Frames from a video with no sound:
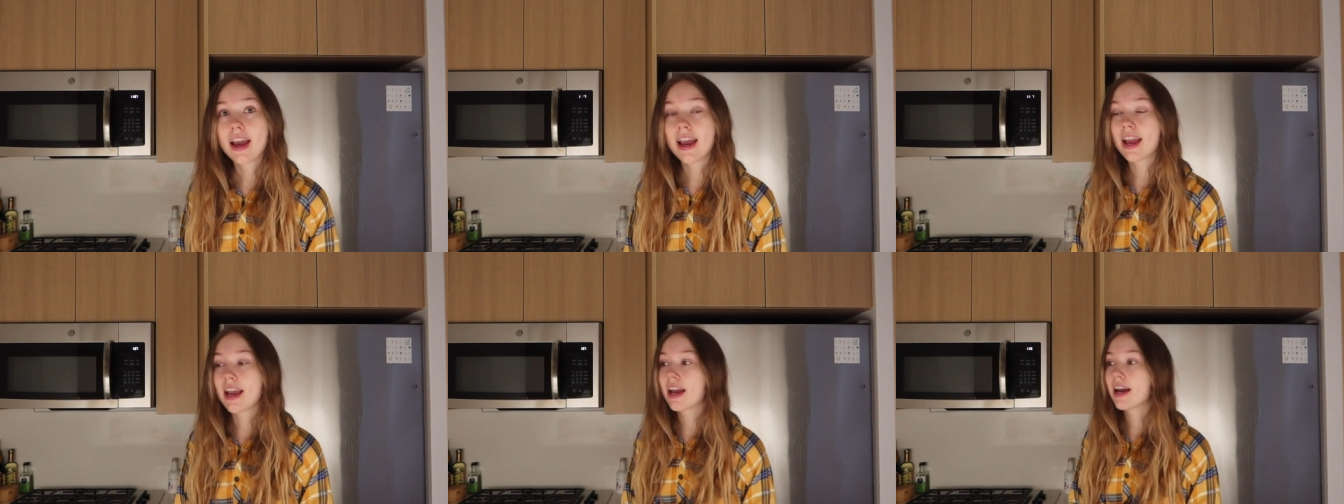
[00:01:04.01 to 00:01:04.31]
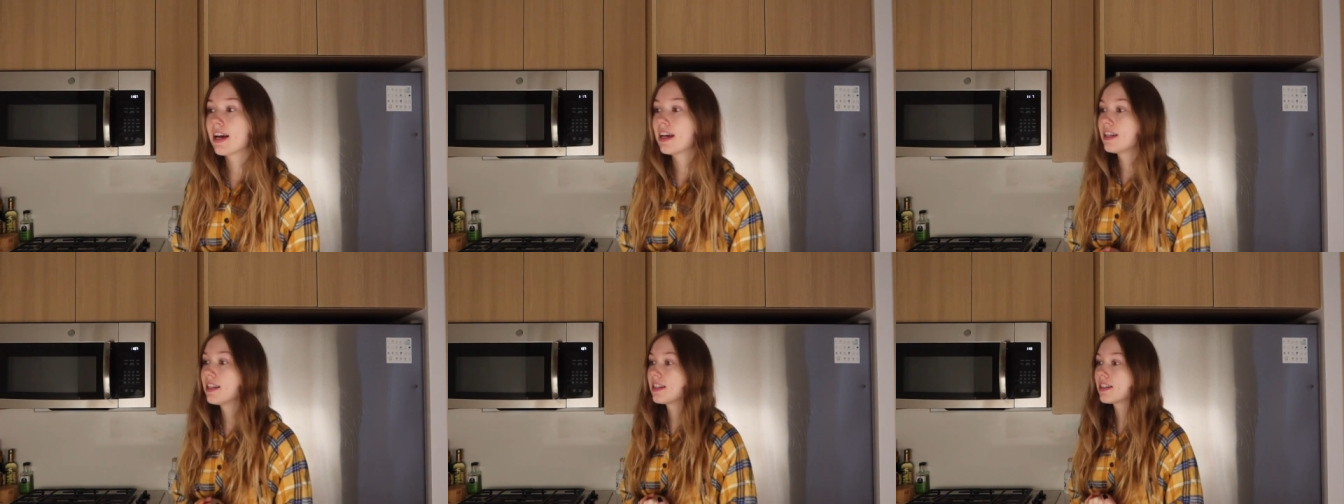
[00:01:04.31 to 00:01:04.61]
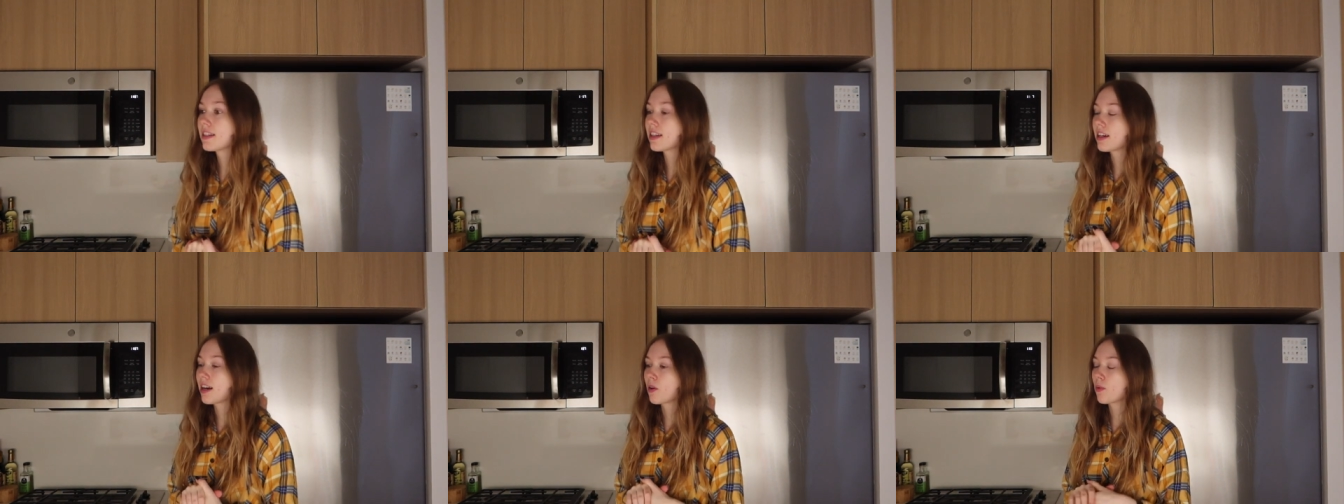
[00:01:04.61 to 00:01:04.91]

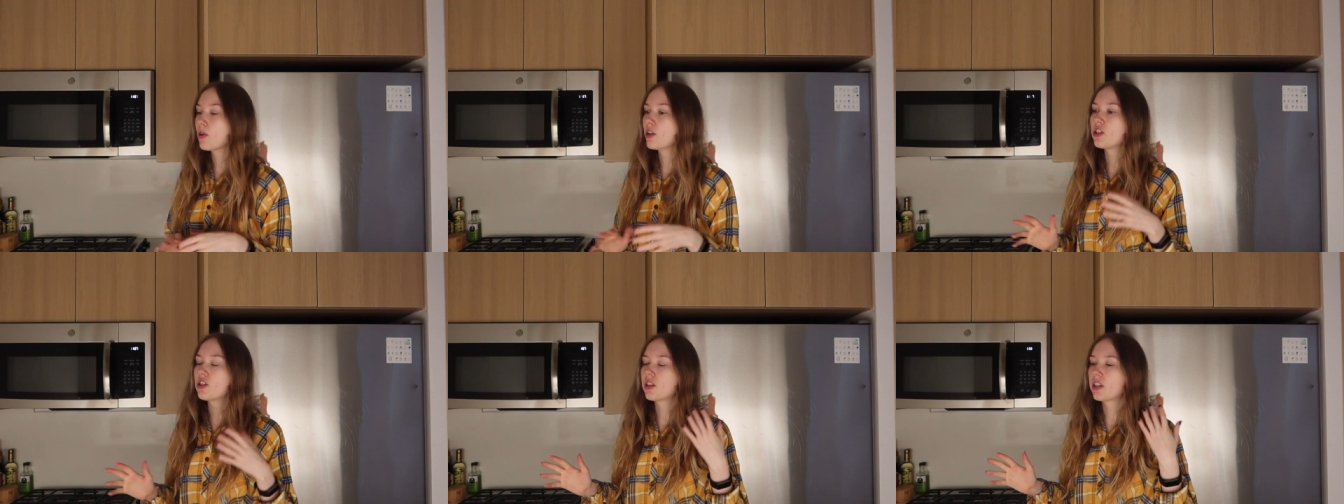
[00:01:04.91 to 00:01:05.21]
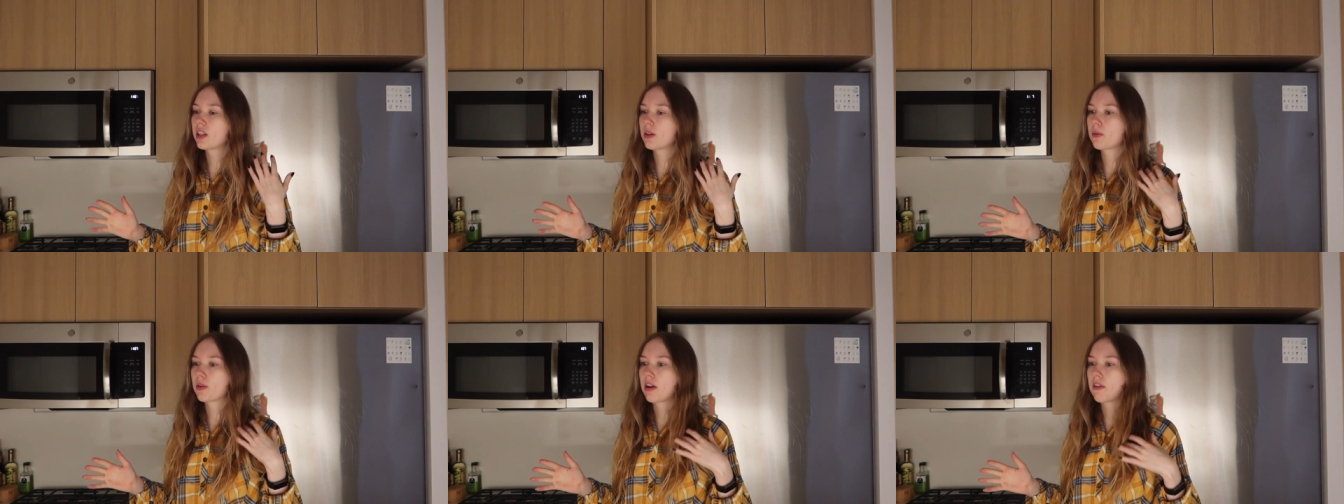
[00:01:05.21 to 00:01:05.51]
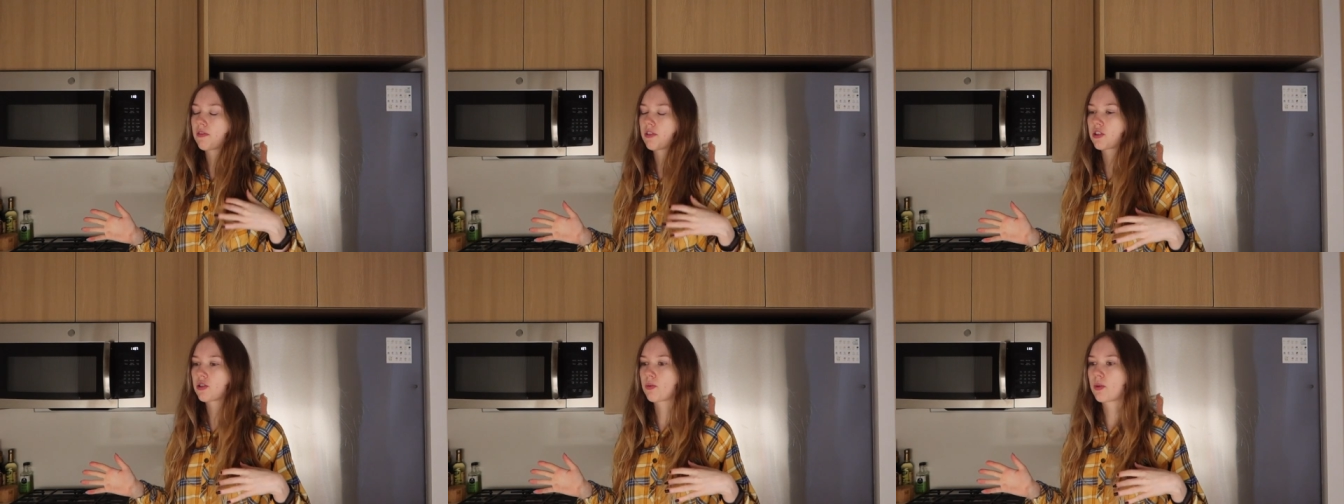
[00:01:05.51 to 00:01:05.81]
And originally, when
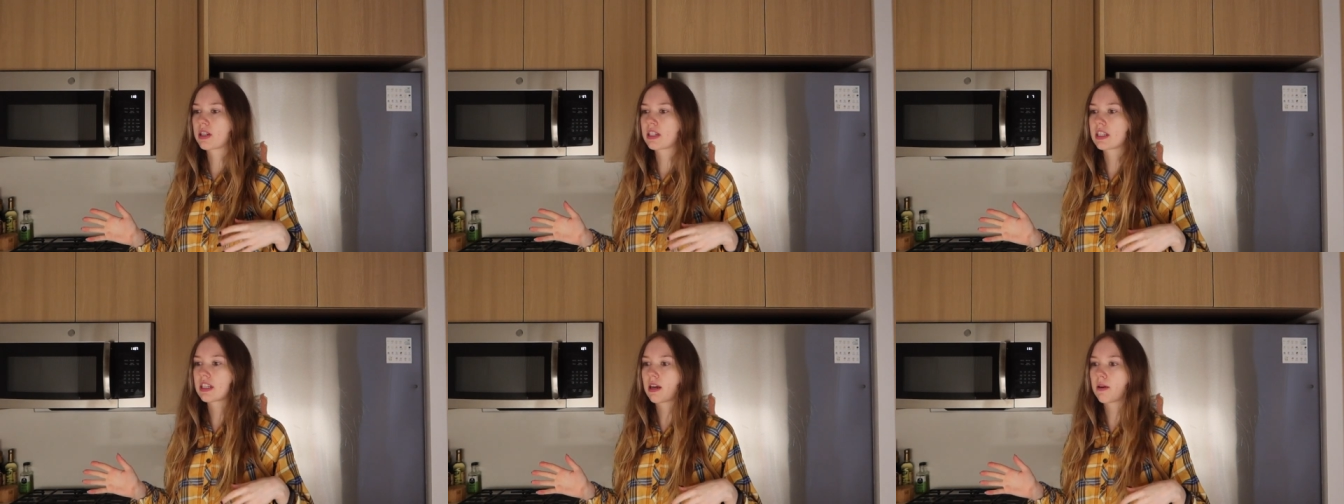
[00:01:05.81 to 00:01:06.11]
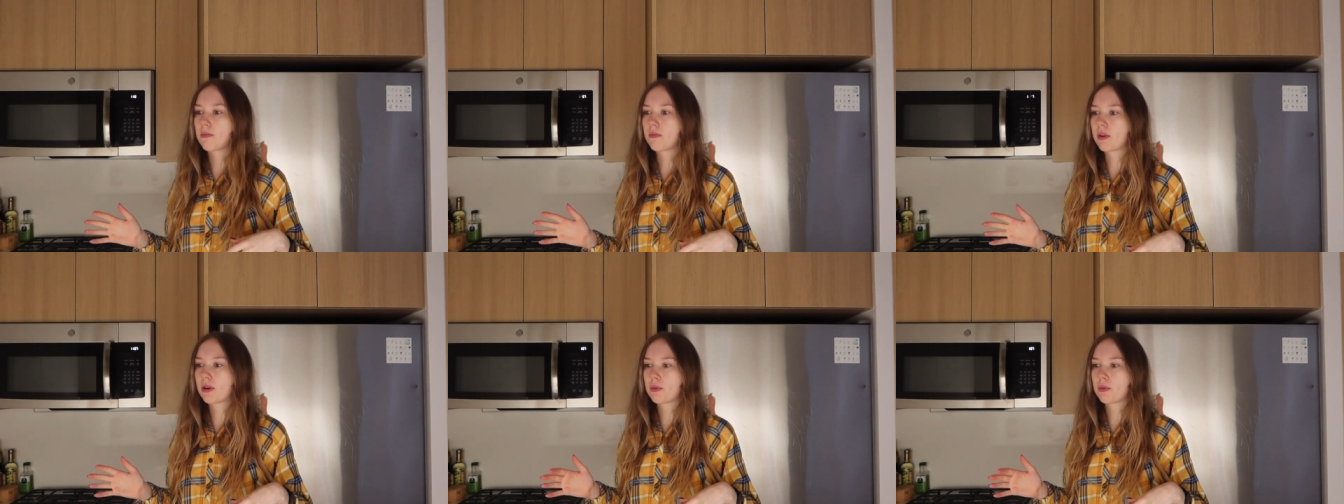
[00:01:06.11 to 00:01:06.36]
I first went to them,